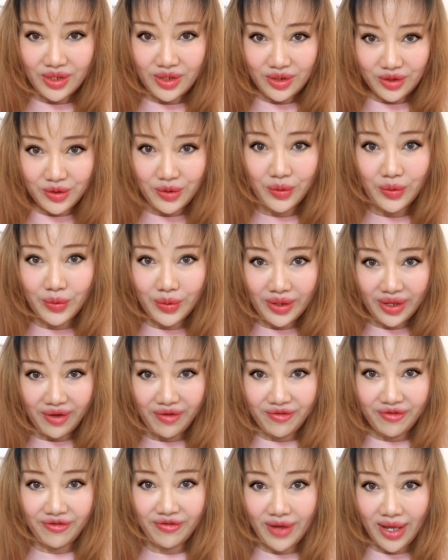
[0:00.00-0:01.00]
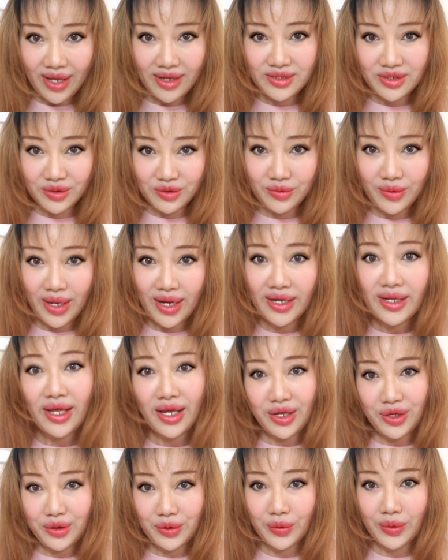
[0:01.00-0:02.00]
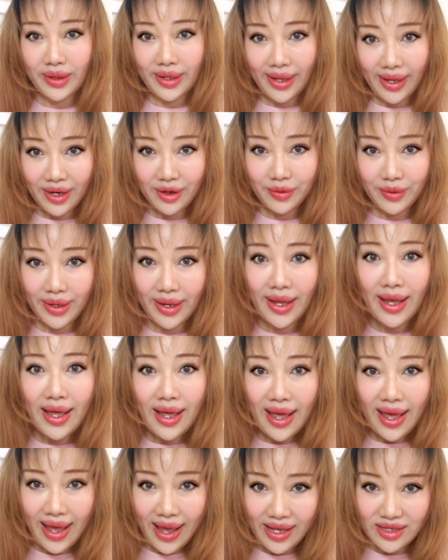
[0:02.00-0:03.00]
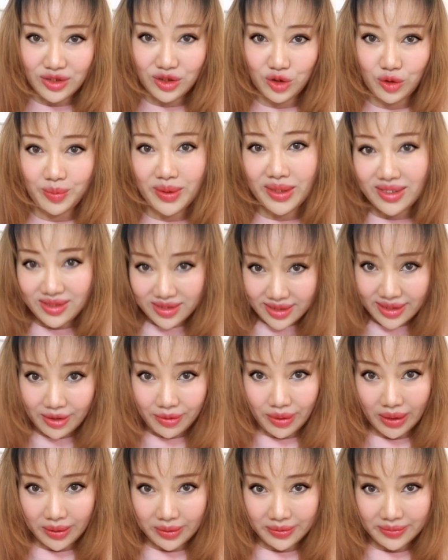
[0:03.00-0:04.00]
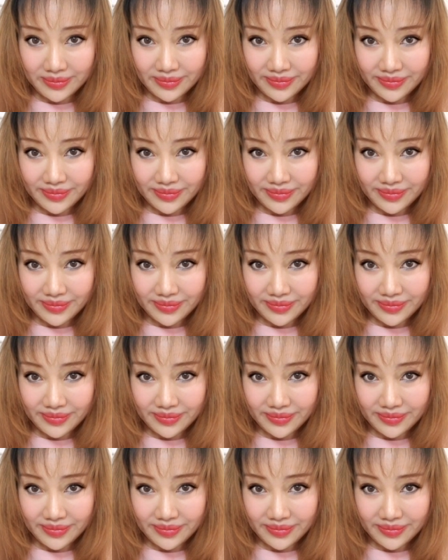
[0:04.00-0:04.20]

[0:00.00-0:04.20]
your infection rate in your area has to be 0.